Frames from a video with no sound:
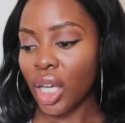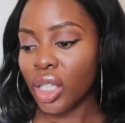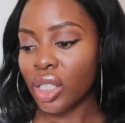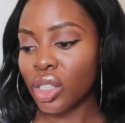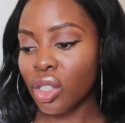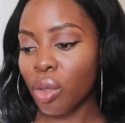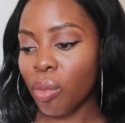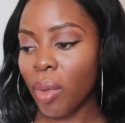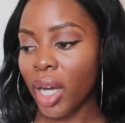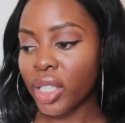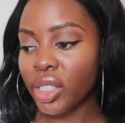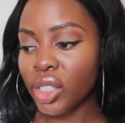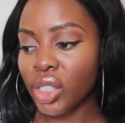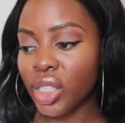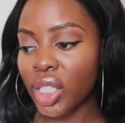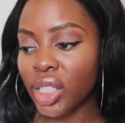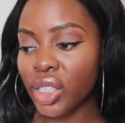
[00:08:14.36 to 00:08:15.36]
So my
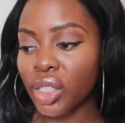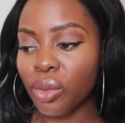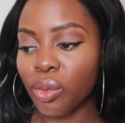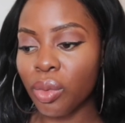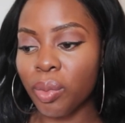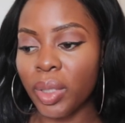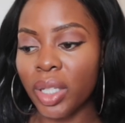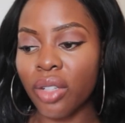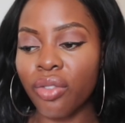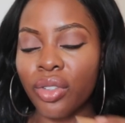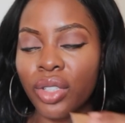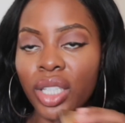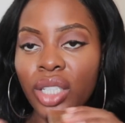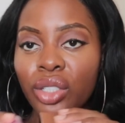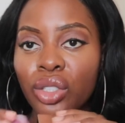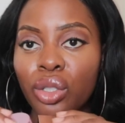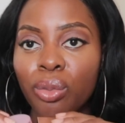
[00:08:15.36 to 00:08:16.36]
suggestion would be for
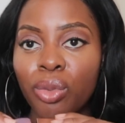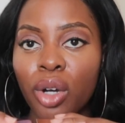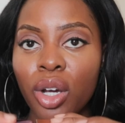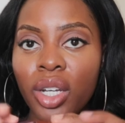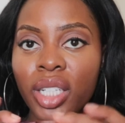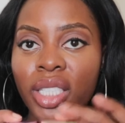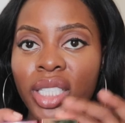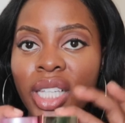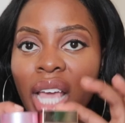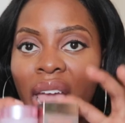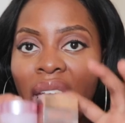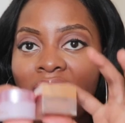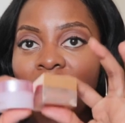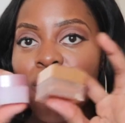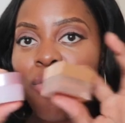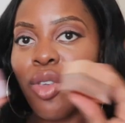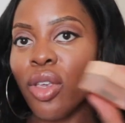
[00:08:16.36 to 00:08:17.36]
these two products,
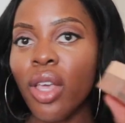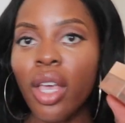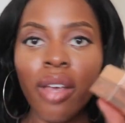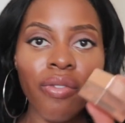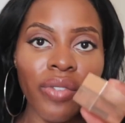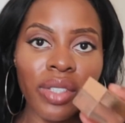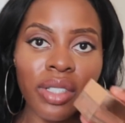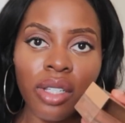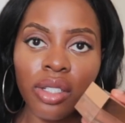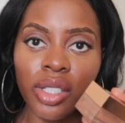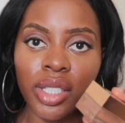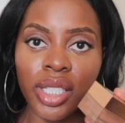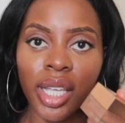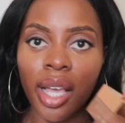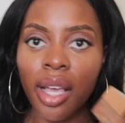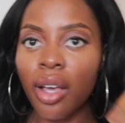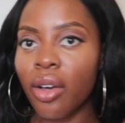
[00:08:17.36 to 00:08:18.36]
if it's on
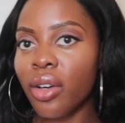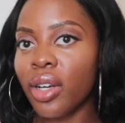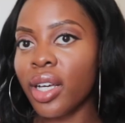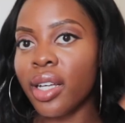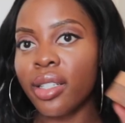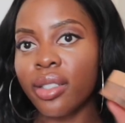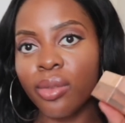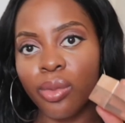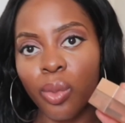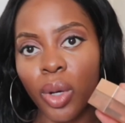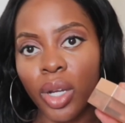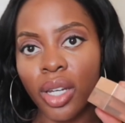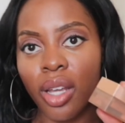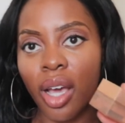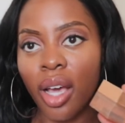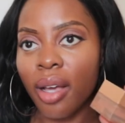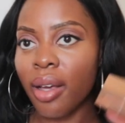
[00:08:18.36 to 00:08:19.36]
sale and
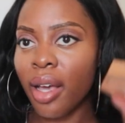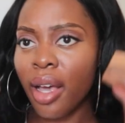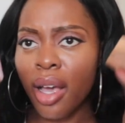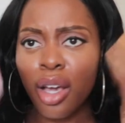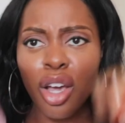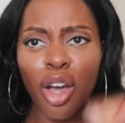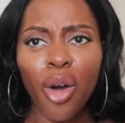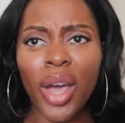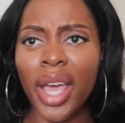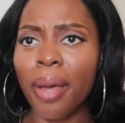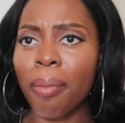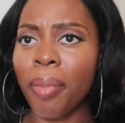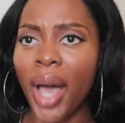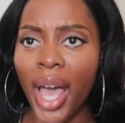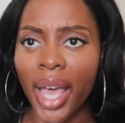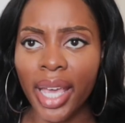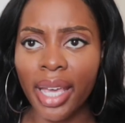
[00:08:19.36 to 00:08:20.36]
whatnot, go ahead,
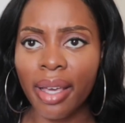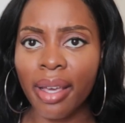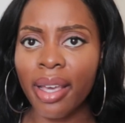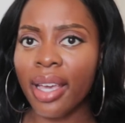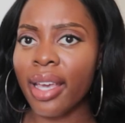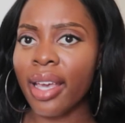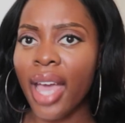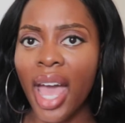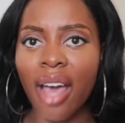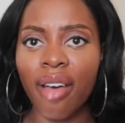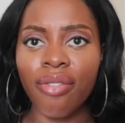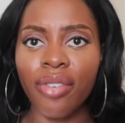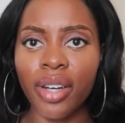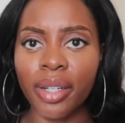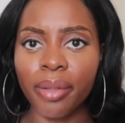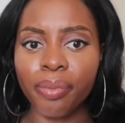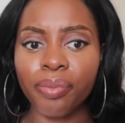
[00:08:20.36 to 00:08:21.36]
buy it, have
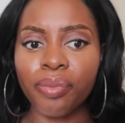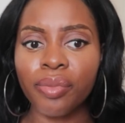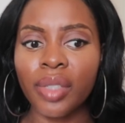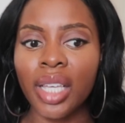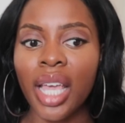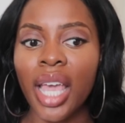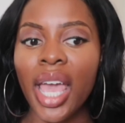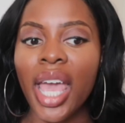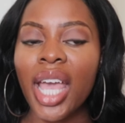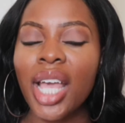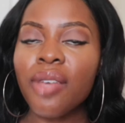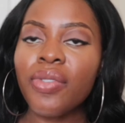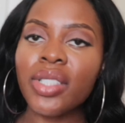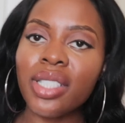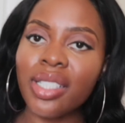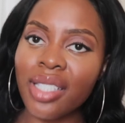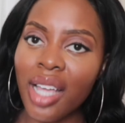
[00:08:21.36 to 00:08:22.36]
fun.
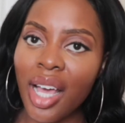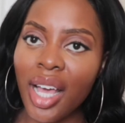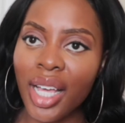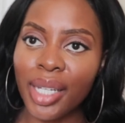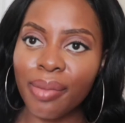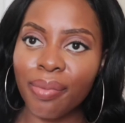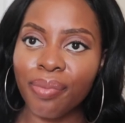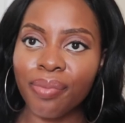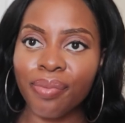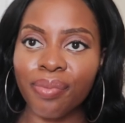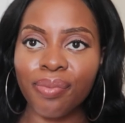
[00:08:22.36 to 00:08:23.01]
If it's not,